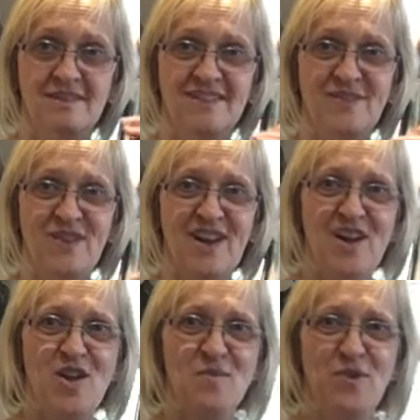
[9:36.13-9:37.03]
Well, I
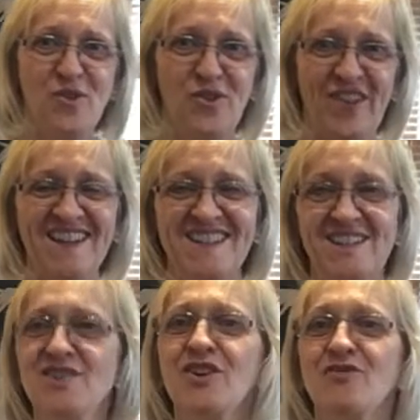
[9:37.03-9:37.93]
hope you caught that.
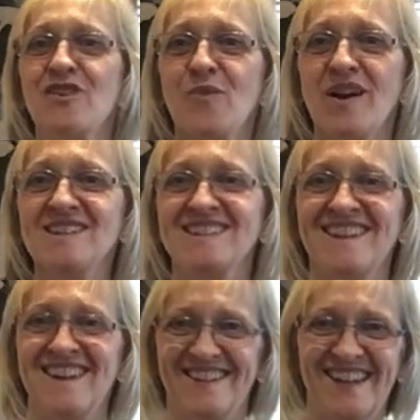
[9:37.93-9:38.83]
You can rewind it
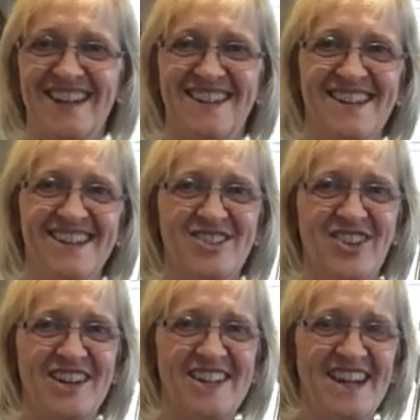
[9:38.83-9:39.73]
and try
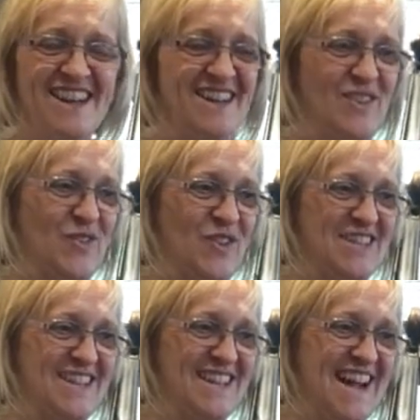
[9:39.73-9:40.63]
it again if you
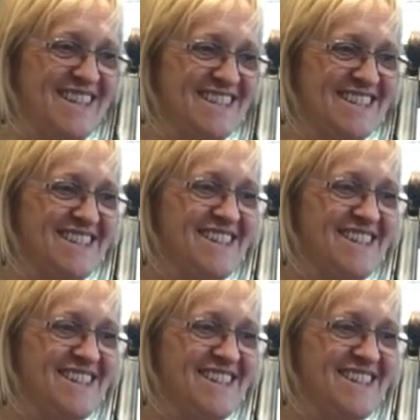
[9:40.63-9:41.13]
didn't catch it.